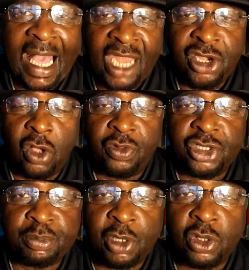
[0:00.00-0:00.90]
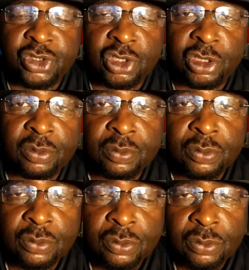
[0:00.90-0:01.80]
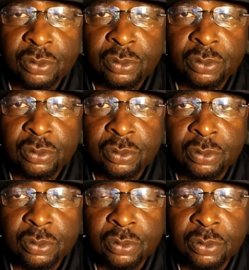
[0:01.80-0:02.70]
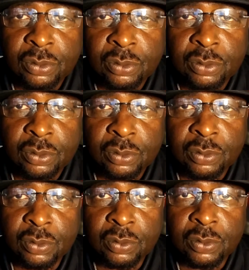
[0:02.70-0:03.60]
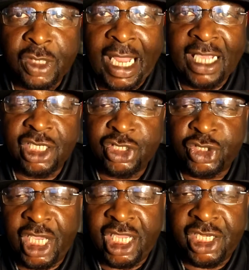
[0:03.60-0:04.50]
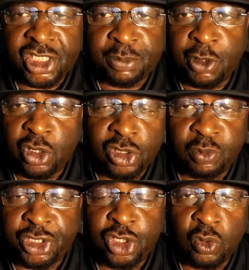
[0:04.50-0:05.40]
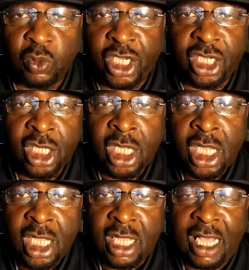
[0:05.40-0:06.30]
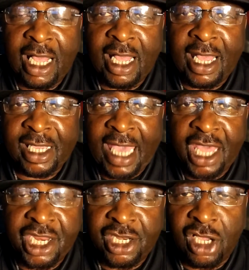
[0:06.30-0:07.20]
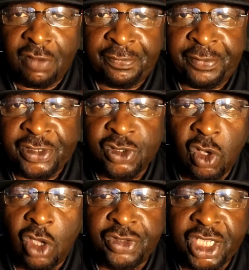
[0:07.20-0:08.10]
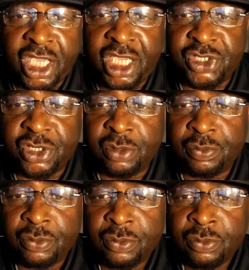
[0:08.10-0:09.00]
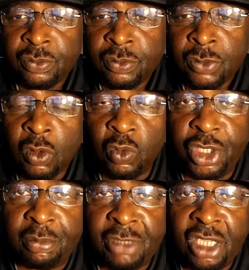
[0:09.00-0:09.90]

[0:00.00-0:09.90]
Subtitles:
I know this personally. And I can share an experience with you where I got in a physical altercation with a